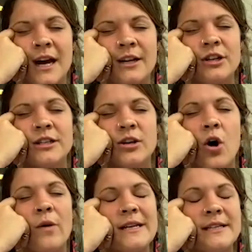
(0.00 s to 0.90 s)
I just
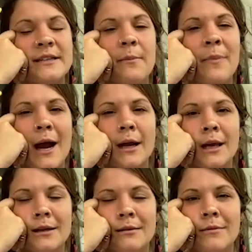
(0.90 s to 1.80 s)
always sit back
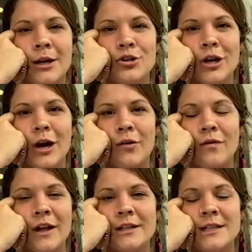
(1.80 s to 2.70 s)
in a chair of
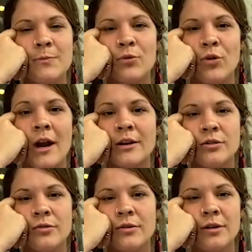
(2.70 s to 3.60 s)
like deep
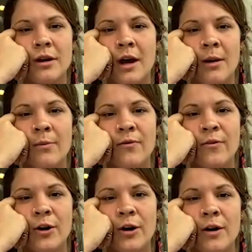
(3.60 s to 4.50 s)
gratitude
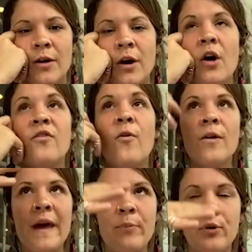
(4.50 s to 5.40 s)
for
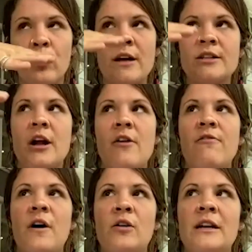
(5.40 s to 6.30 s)
that progression I've
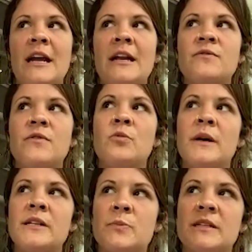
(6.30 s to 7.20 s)
felt in Gainesville,
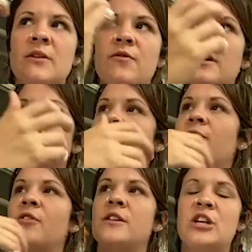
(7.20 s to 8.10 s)
but specifically
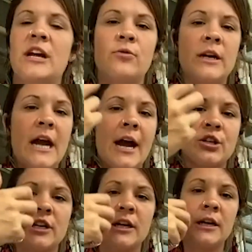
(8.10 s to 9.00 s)
for the chain
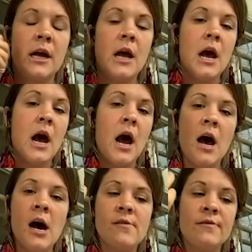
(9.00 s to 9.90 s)
reaction
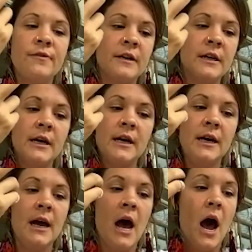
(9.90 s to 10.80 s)
of
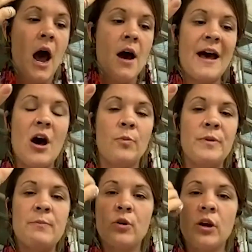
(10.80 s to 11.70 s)
how
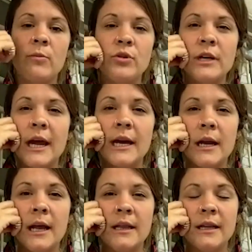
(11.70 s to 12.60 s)
people
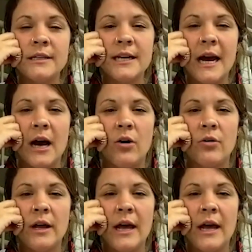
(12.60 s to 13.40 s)
communicate in this town.